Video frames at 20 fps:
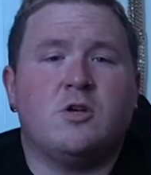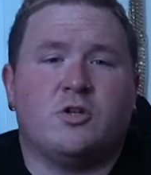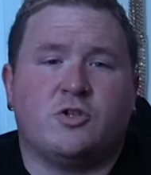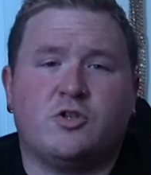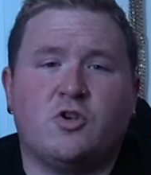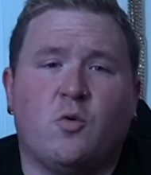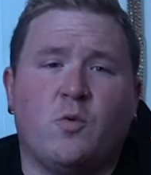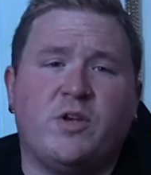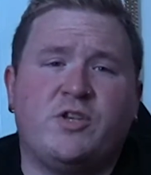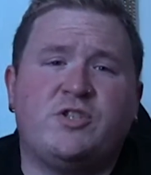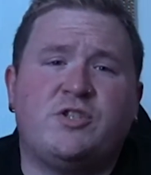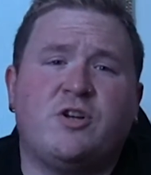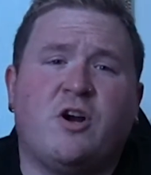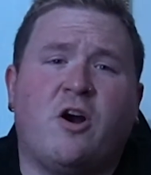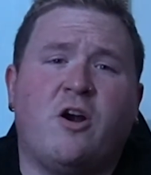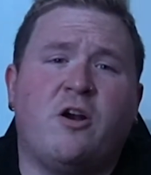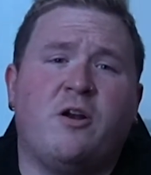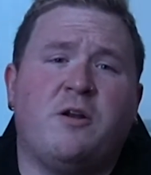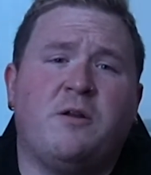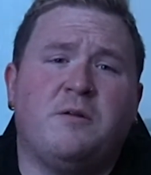So we
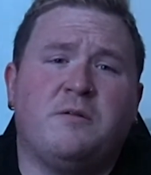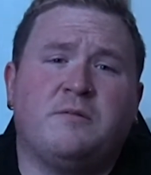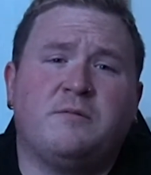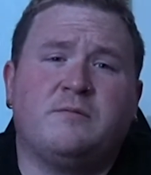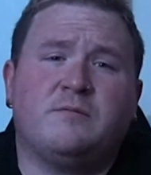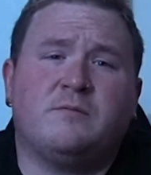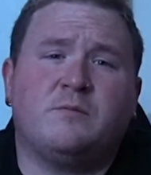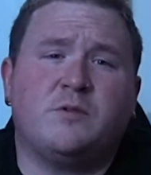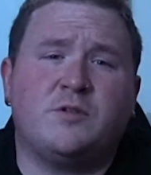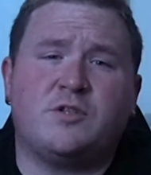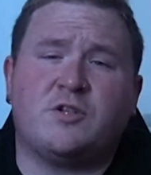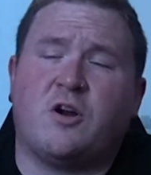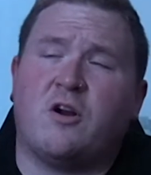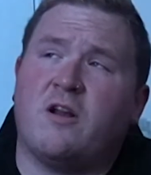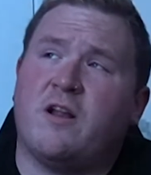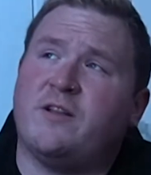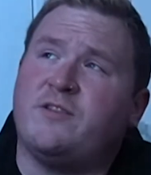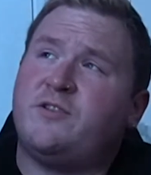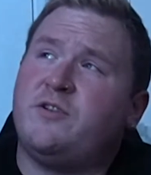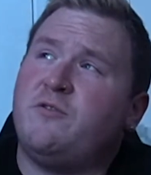started
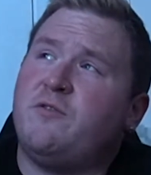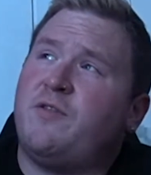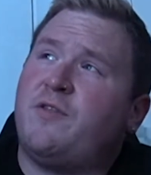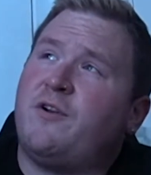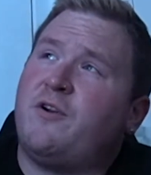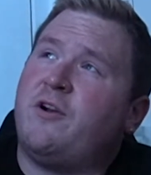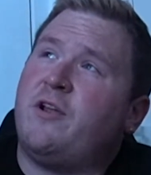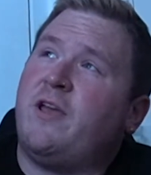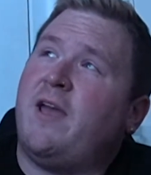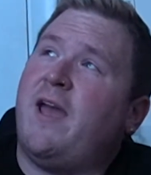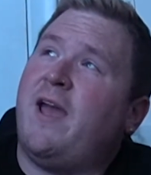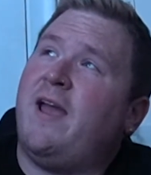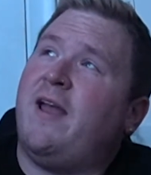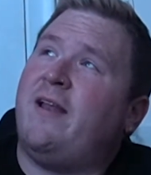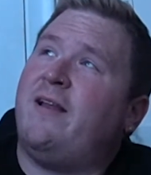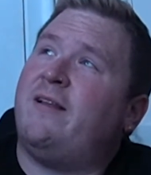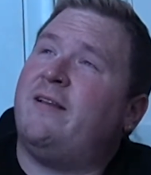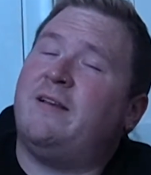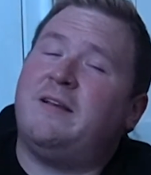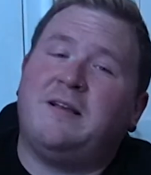at
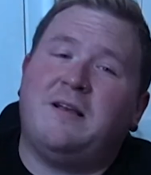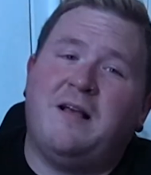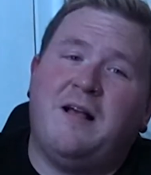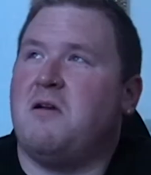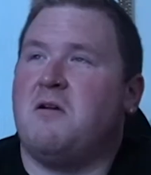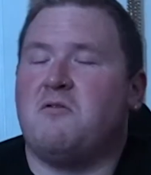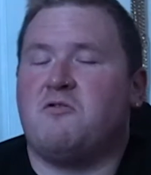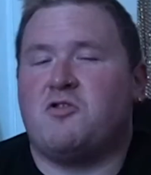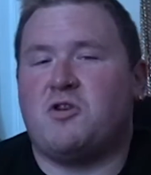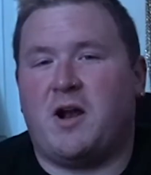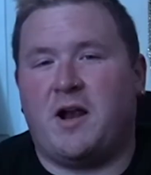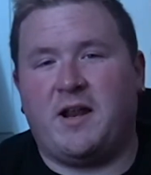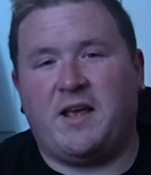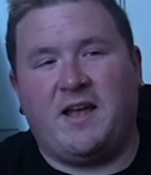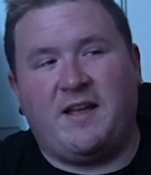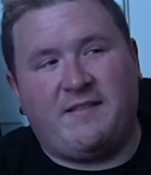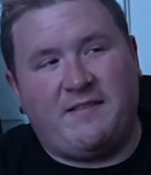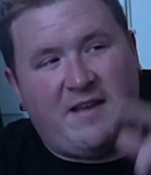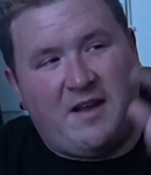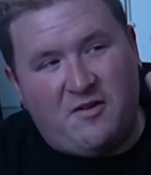238, trying to
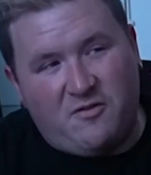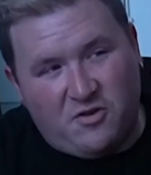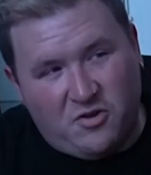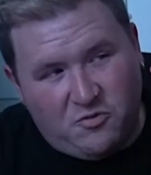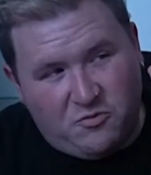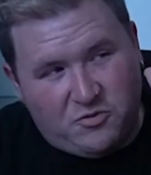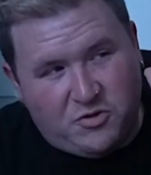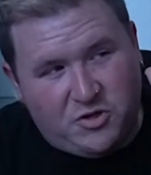get down to